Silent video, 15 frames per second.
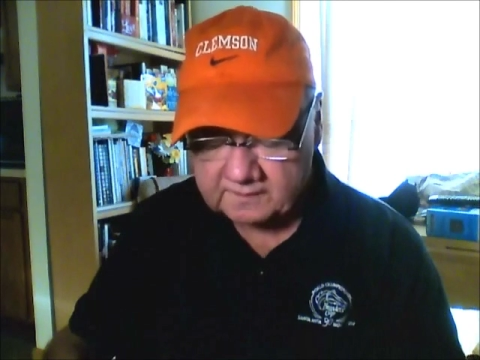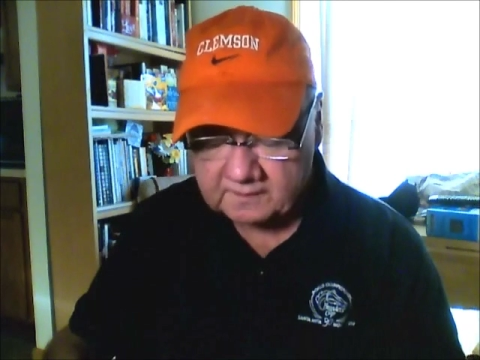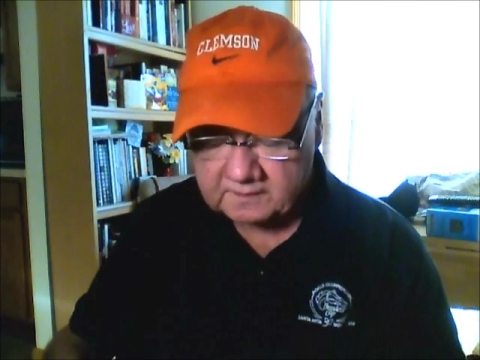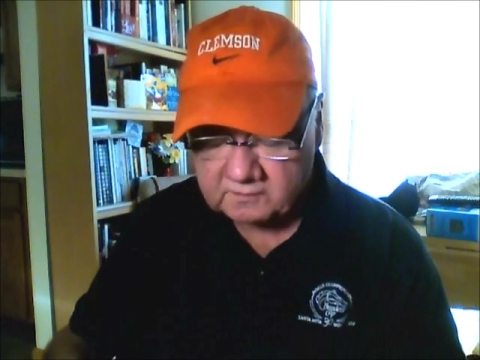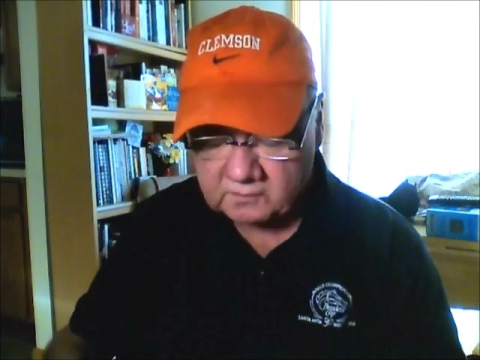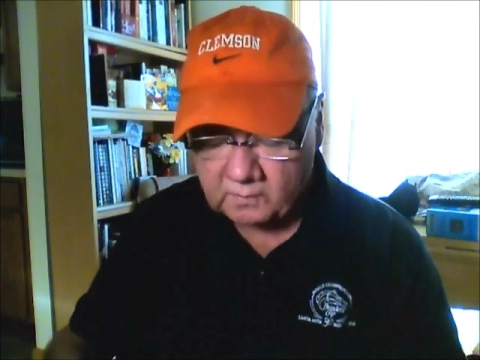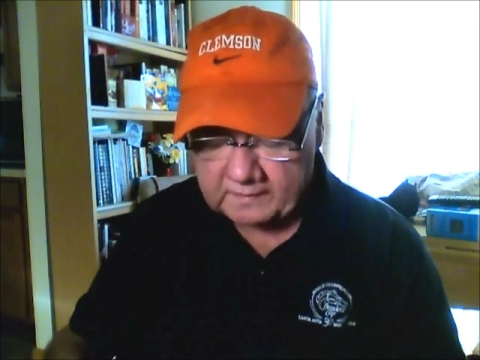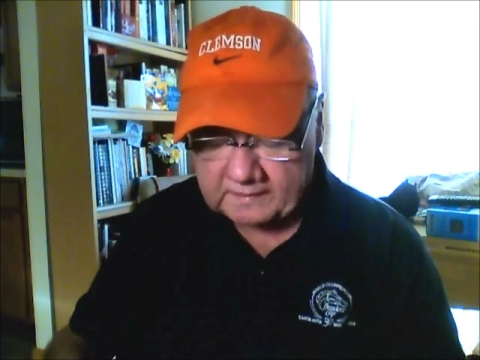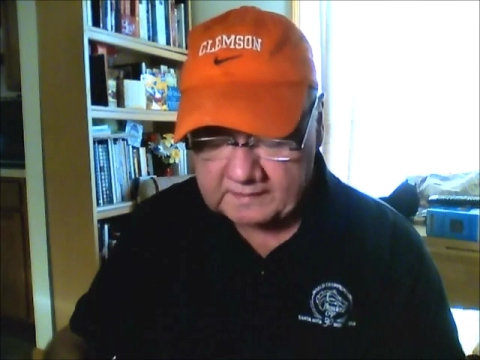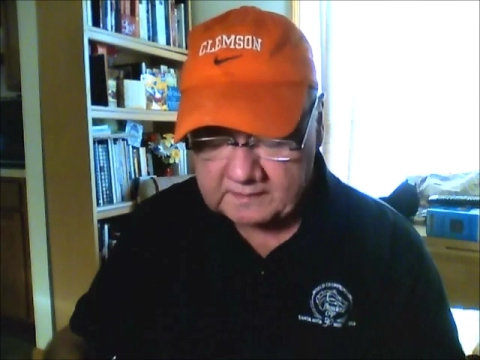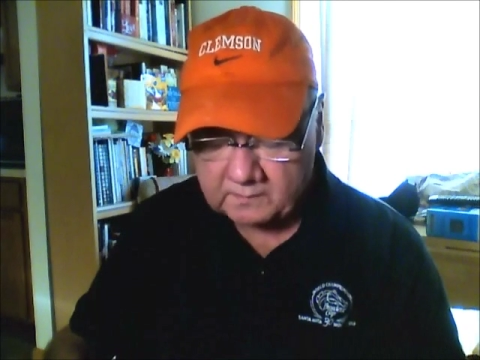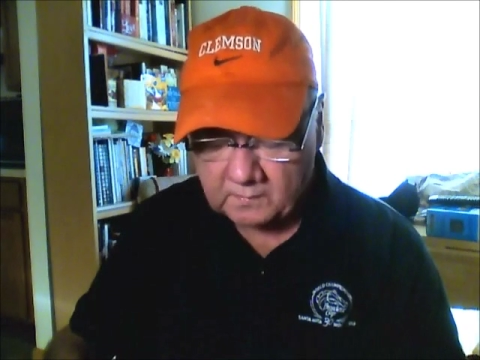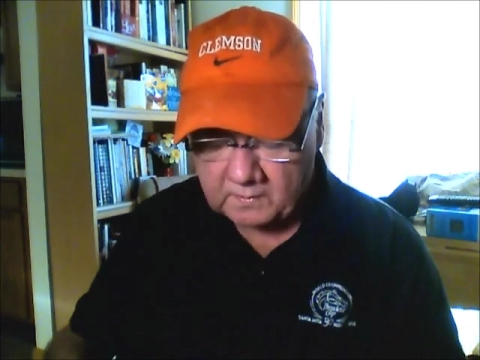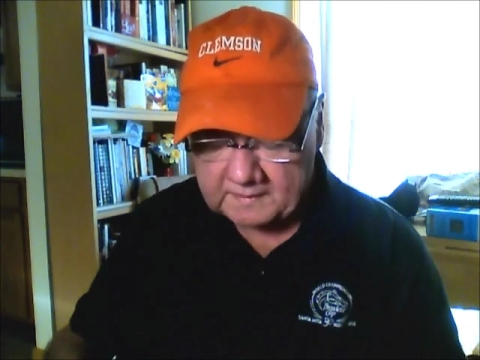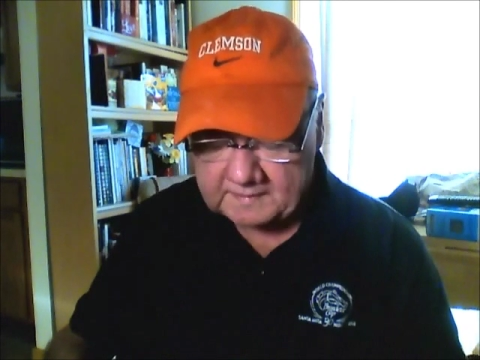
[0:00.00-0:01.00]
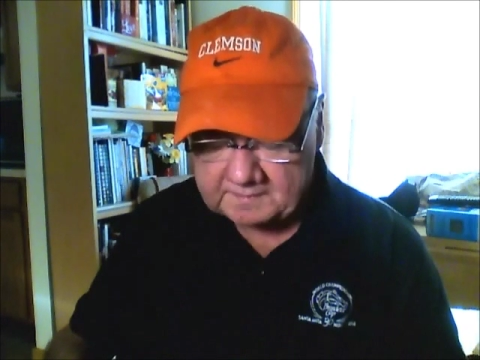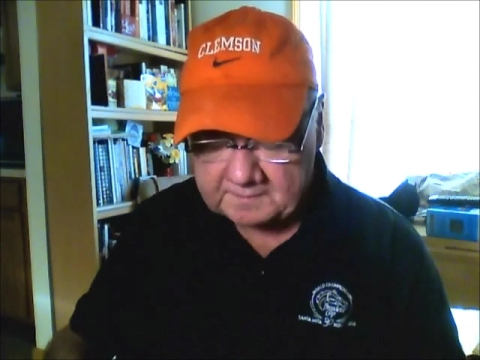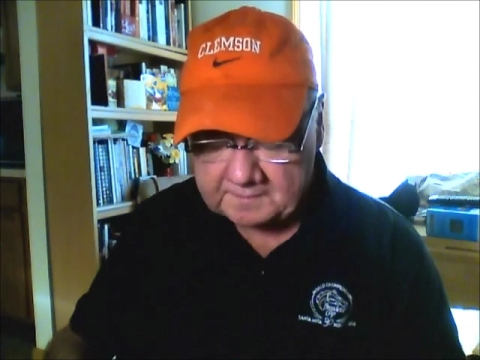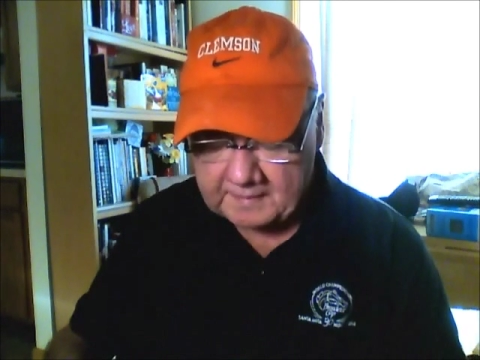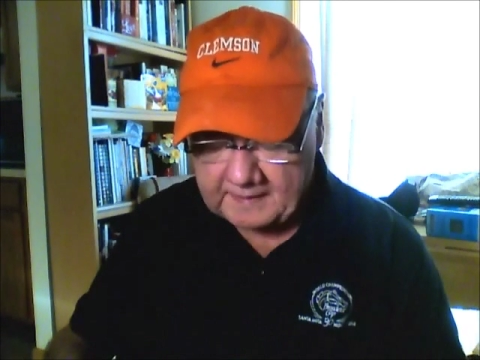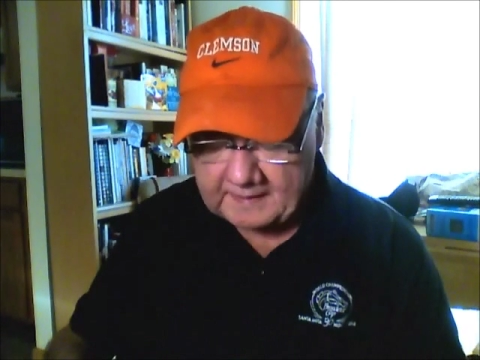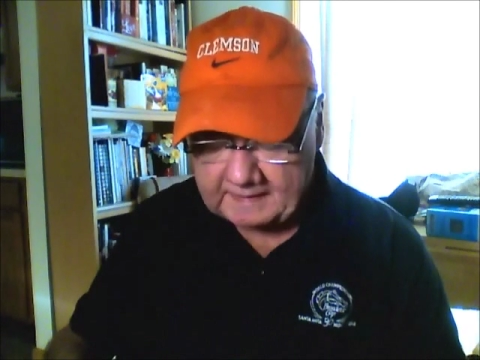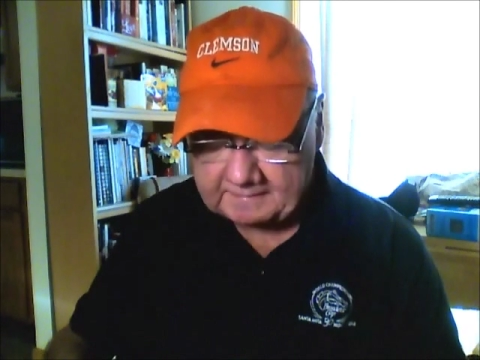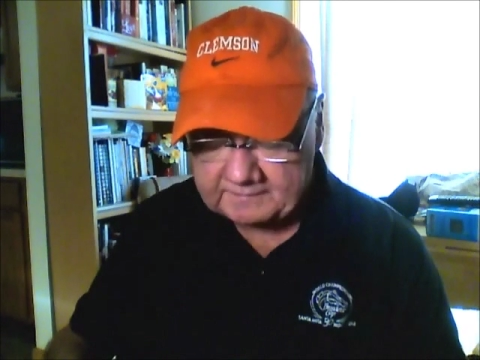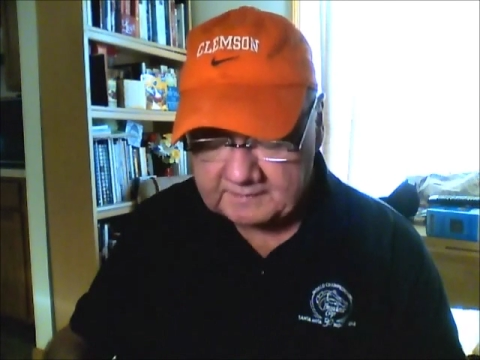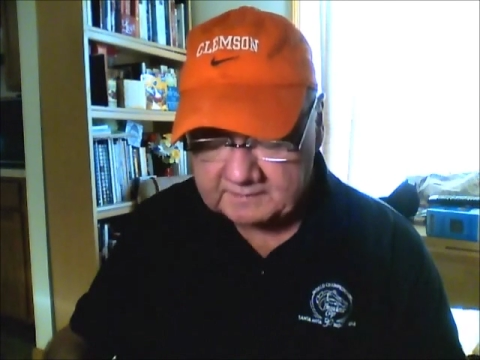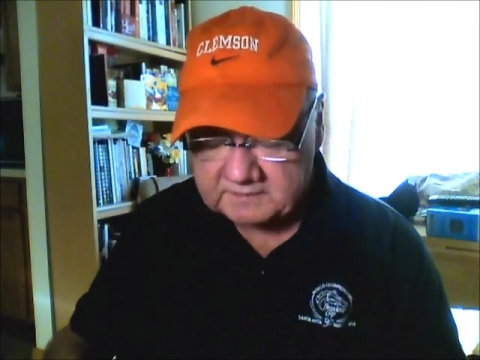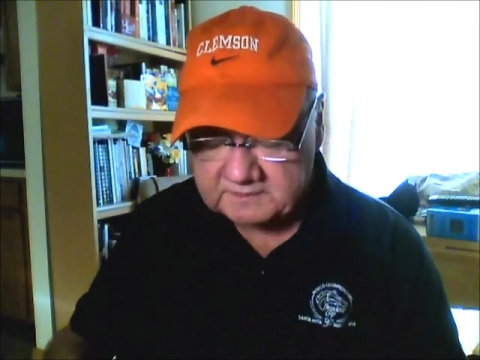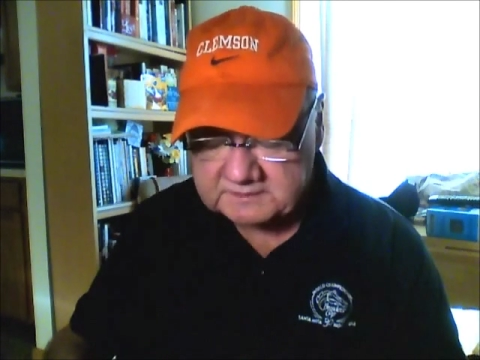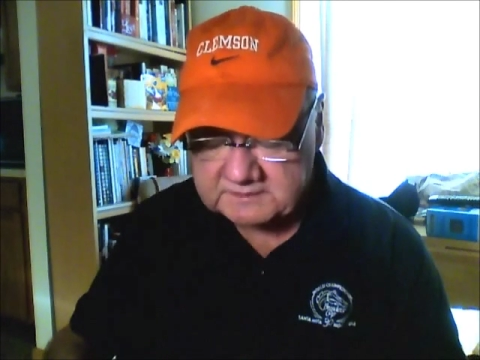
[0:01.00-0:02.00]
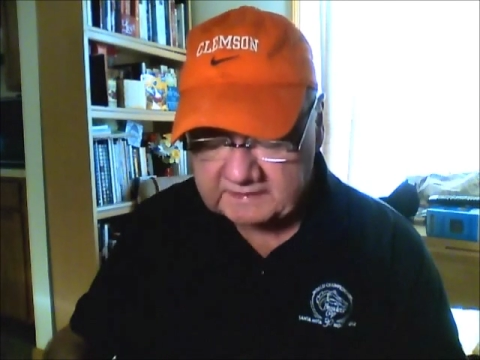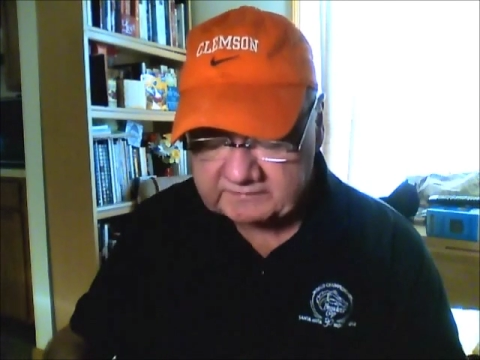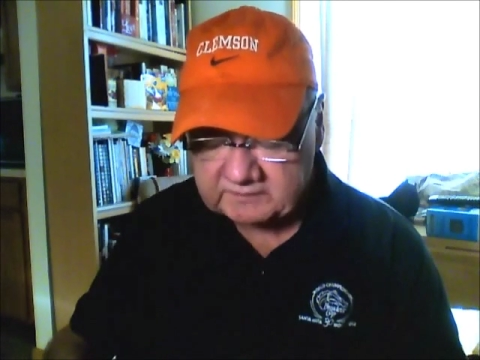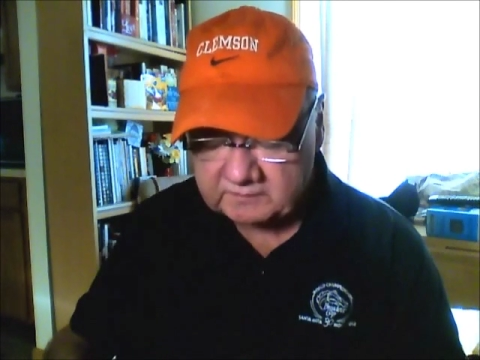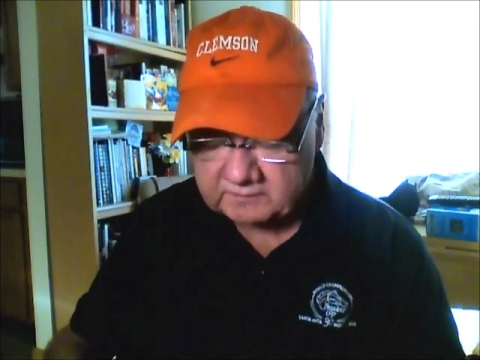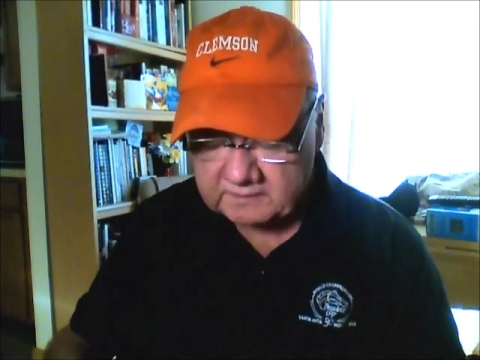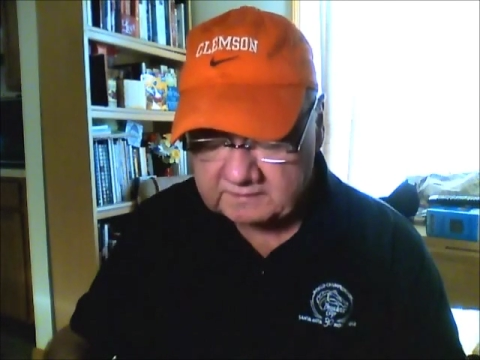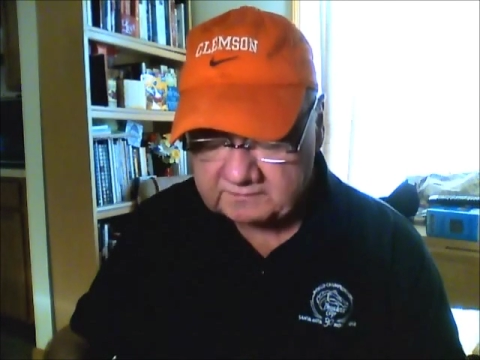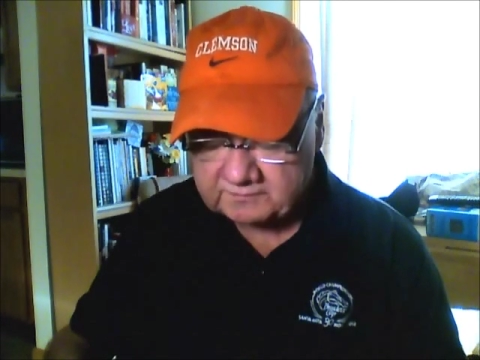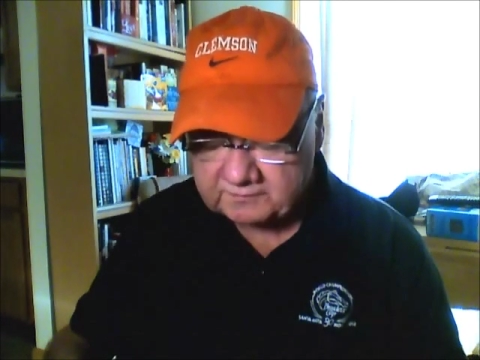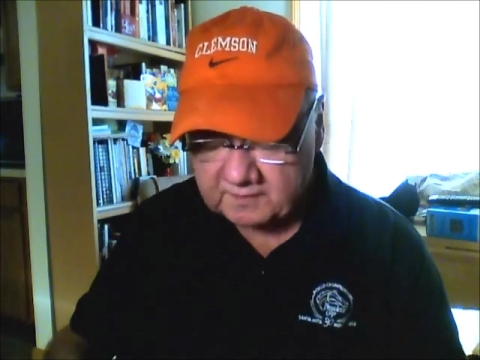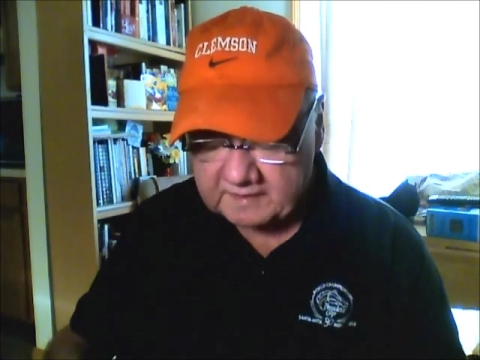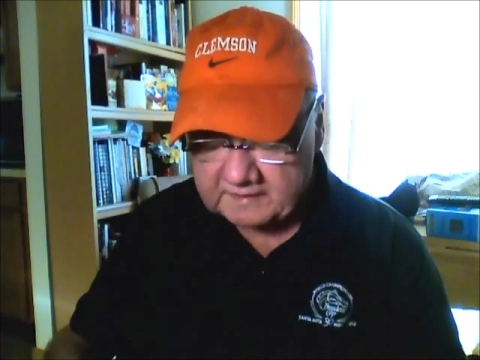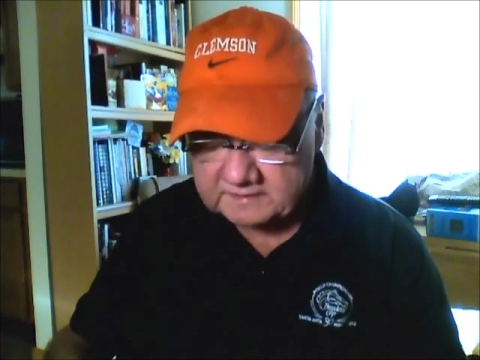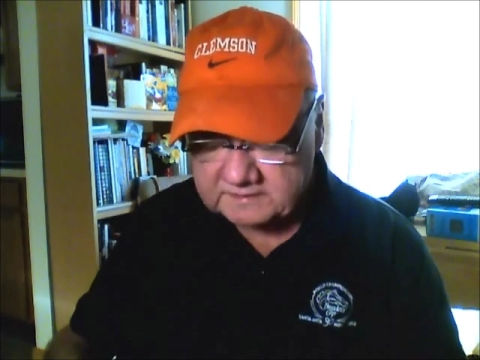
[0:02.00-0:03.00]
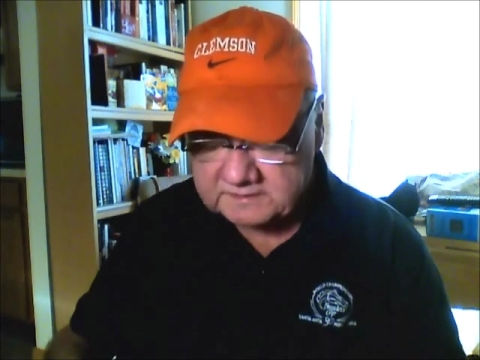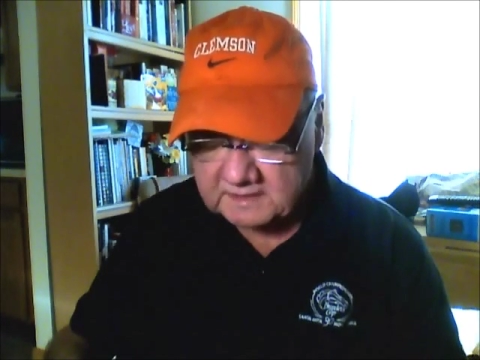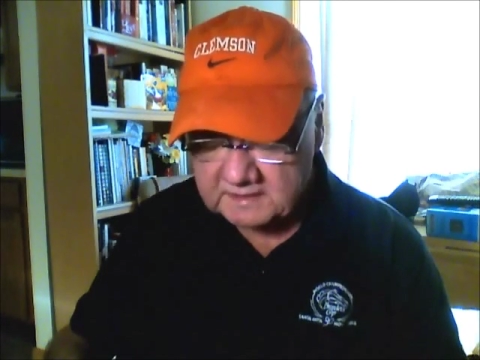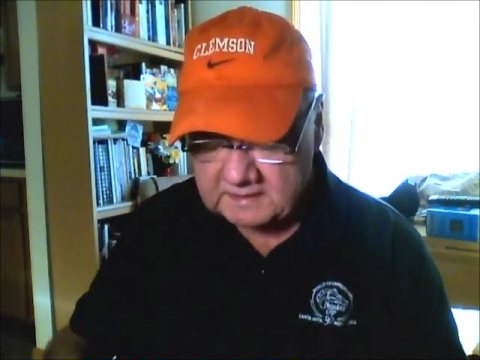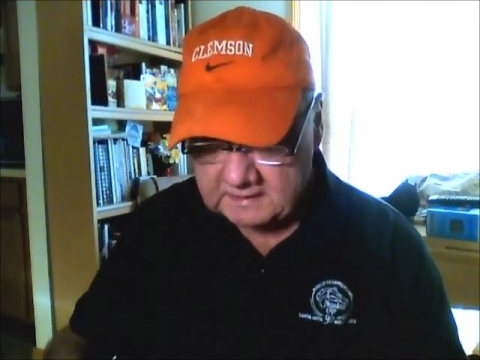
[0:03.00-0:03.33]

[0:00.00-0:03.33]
the 20 to 1 bomb, number 7 rephrase.